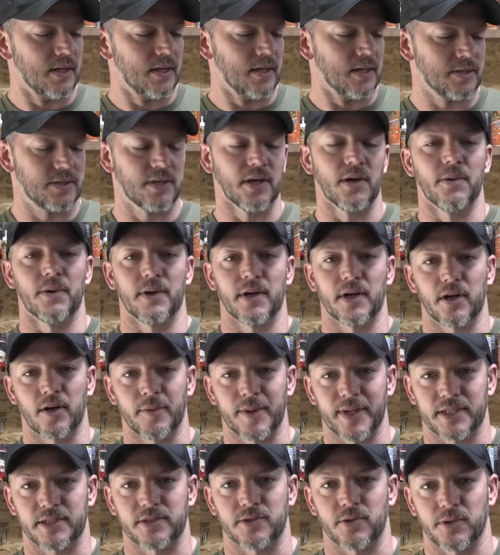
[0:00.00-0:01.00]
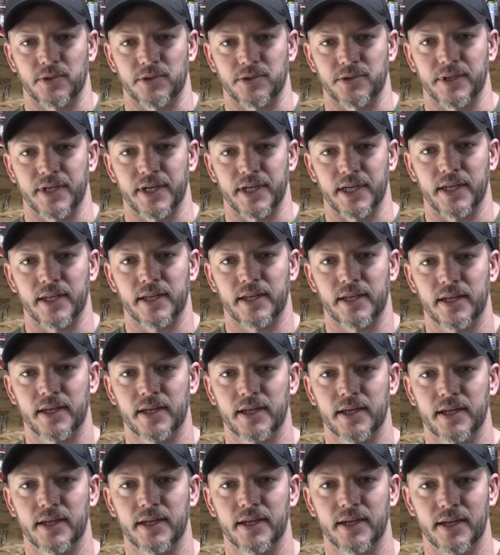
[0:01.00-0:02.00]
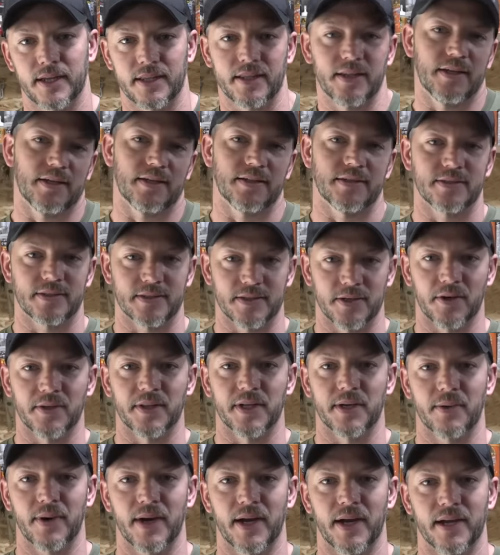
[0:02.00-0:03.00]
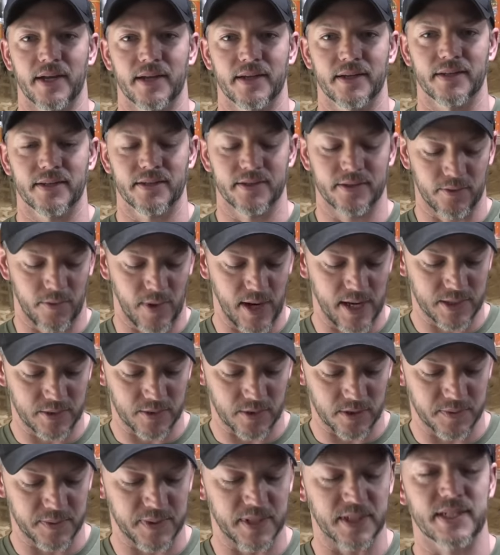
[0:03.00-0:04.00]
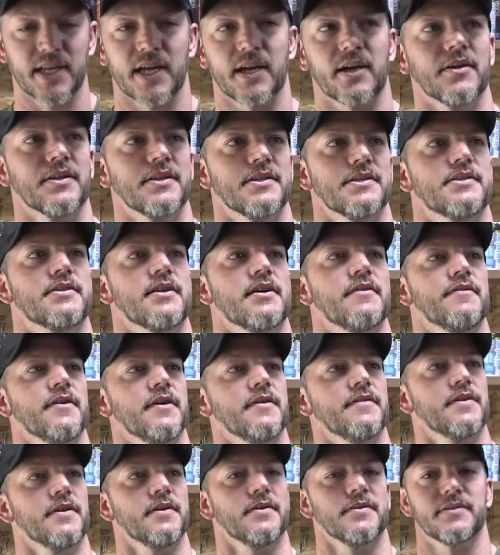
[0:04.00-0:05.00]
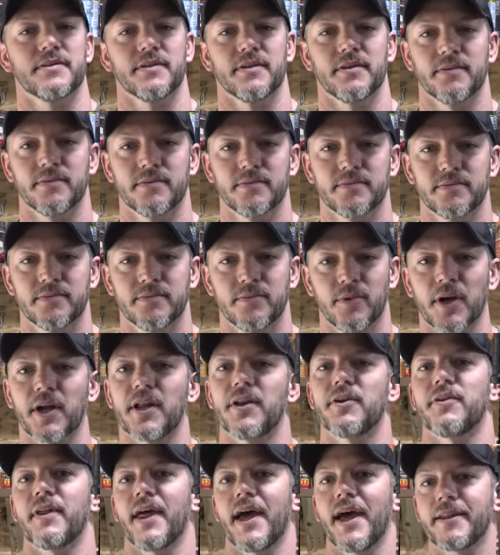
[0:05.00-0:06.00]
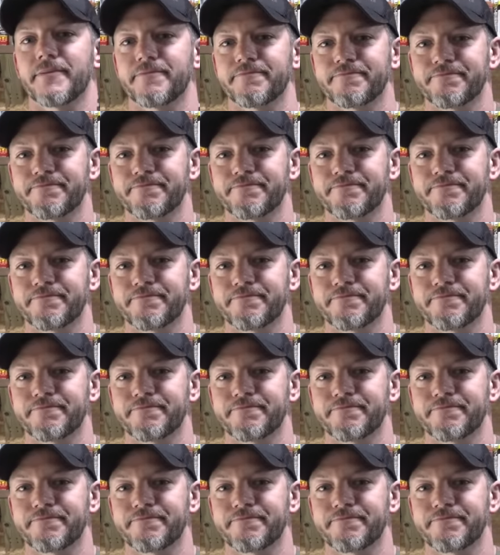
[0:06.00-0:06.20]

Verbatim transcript: So we're gonna go back to torturing it. I think it's the only way. The ranch wants me to take all this stuff off though, so we're gonna do that.